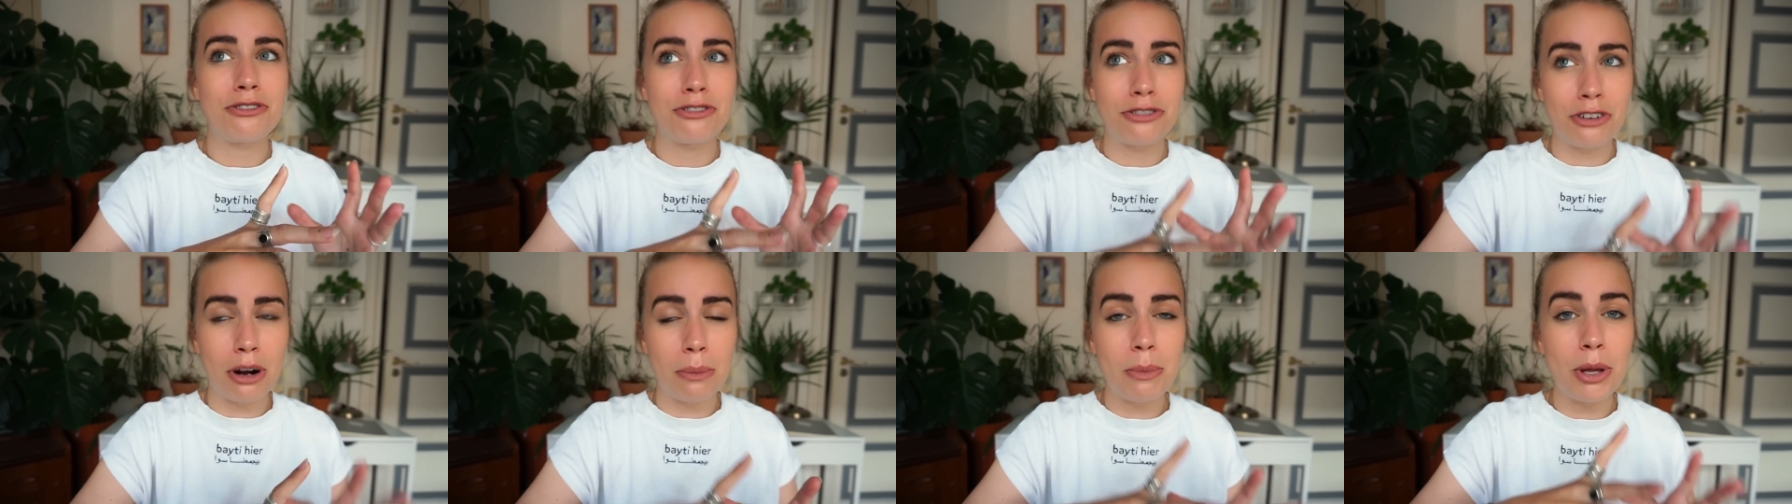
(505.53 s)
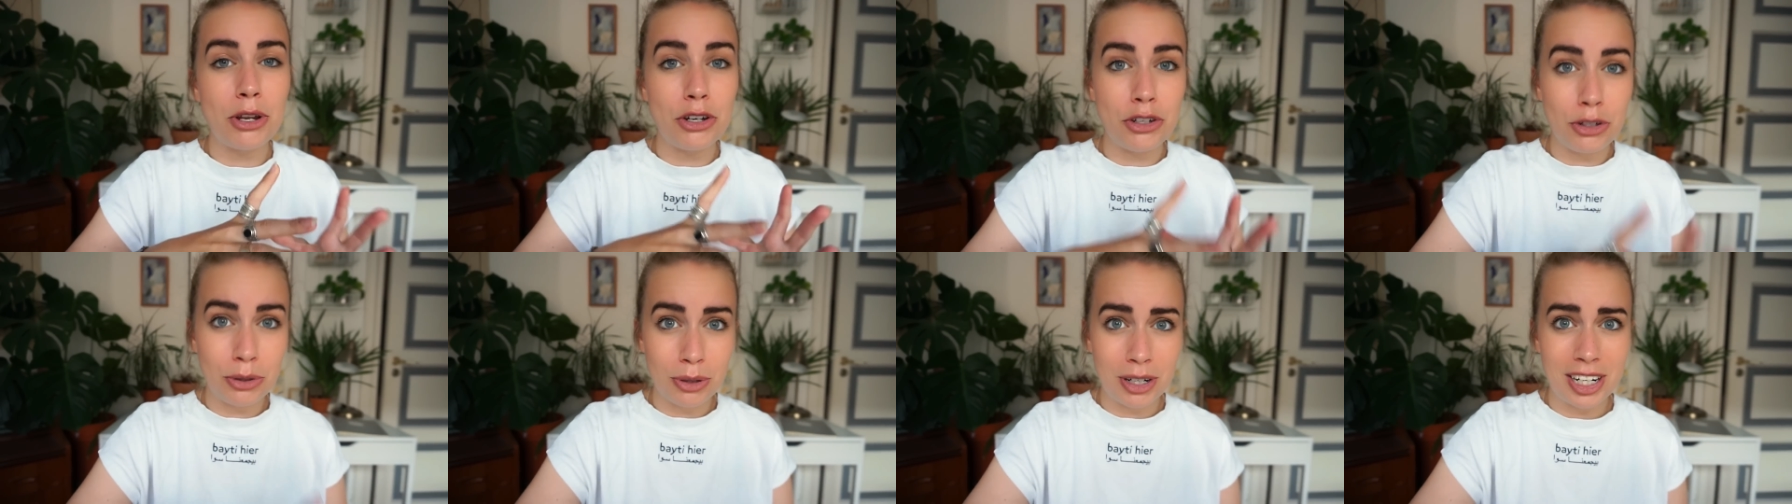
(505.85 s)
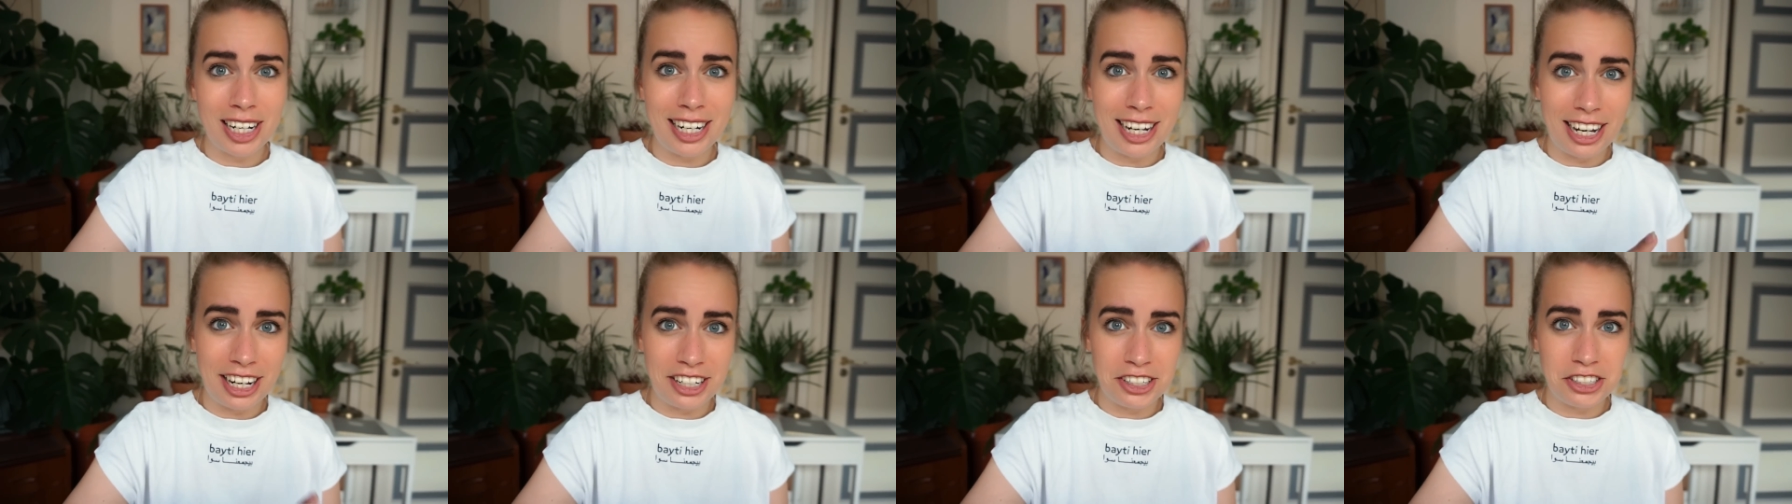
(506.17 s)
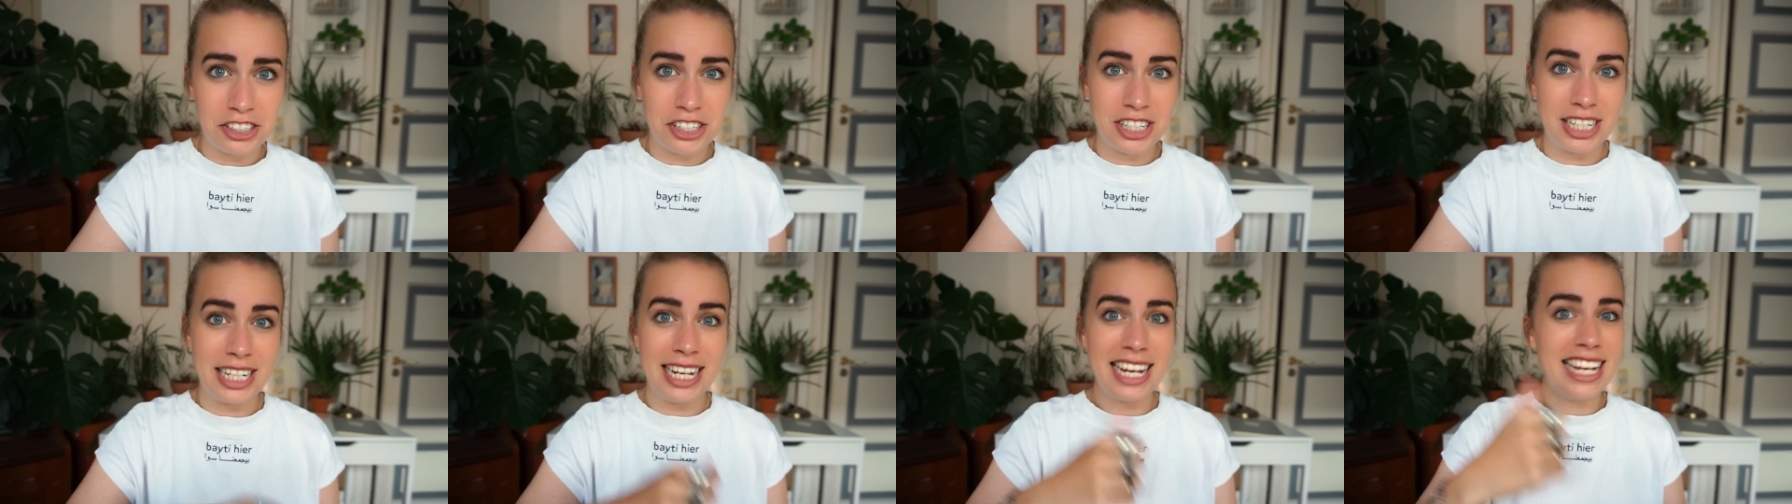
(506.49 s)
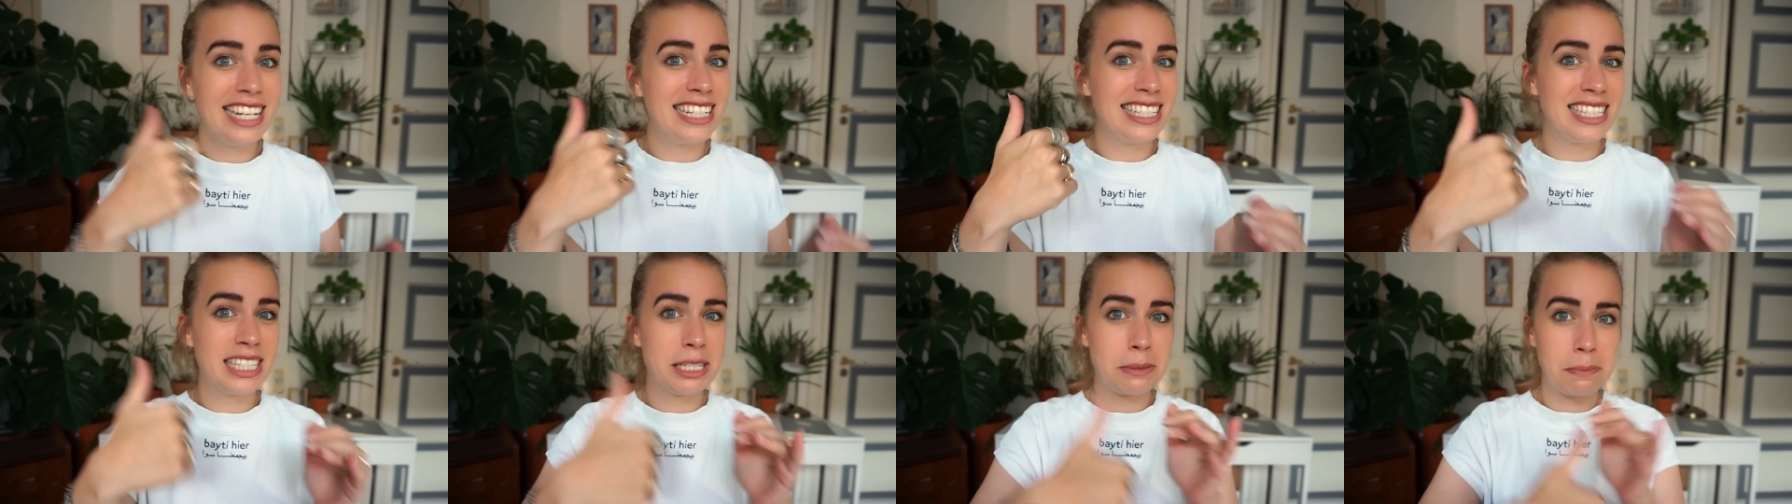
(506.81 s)
from nuclear energy
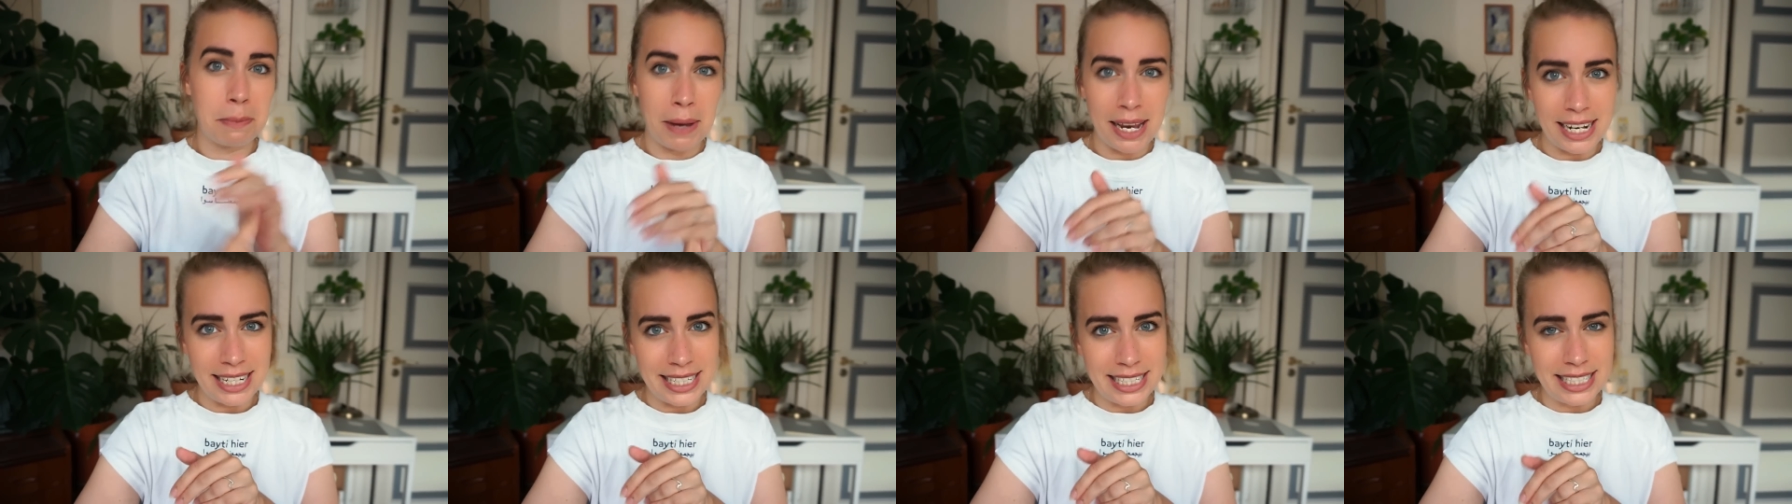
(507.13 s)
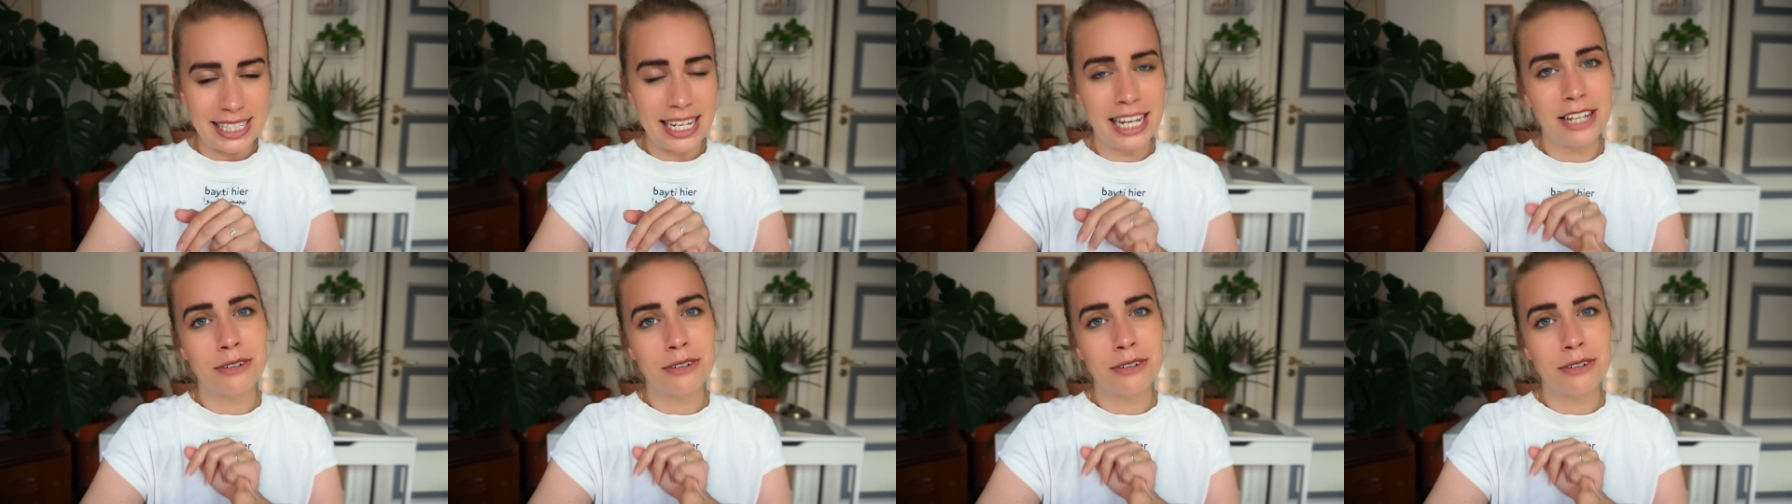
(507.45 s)
is space.